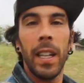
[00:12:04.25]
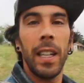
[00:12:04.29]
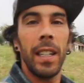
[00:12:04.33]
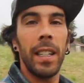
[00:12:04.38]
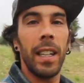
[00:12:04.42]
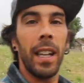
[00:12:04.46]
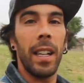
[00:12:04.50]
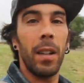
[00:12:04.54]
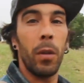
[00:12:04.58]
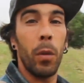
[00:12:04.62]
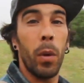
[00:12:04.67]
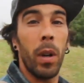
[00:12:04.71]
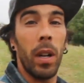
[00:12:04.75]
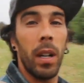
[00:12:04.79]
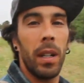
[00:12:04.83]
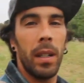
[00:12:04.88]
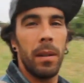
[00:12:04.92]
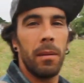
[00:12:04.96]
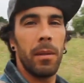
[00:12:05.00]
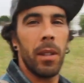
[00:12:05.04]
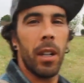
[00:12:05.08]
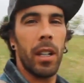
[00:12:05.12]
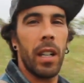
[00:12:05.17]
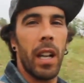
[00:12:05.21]
Then
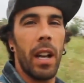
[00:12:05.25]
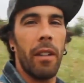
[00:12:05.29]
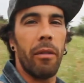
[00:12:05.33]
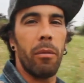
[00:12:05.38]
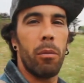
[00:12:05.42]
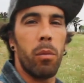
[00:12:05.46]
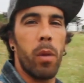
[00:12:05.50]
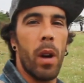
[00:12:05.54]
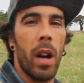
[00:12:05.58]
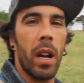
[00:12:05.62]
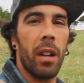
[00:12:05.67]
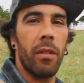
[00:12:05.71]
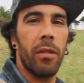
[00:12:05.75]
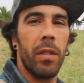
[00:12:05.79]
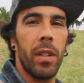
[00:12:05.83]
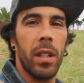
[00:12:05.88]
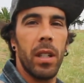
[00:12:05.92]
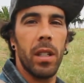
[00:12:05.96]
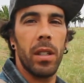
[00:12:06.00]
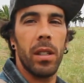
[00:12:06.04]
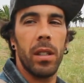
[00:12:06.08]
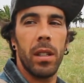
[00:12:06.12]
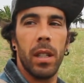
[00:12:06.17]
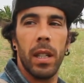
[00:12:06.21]
we're gonna have
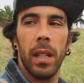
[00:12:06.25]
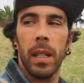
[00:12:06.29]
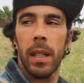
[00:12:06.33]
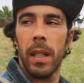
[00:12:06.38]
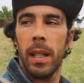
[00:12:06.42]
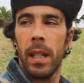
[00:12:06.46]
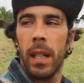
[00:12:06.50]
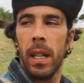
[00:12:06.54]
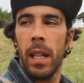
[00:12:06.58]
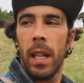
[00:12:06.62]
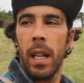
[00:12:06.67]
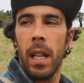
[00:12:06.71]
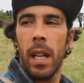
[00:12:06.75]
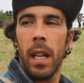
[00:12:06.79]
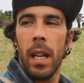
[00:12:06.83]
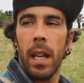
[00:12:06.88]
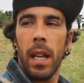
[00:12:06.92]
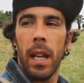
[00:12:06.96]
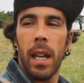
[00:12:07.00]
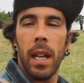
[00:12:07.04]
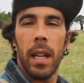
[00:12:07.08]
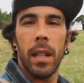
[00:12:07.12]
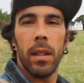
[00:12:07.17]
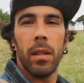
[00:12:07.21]
breakfast
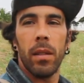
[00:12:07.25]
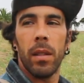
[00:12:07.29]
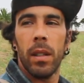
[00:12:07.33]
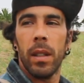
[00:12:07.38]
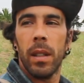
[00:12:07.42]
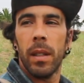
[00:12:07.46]
and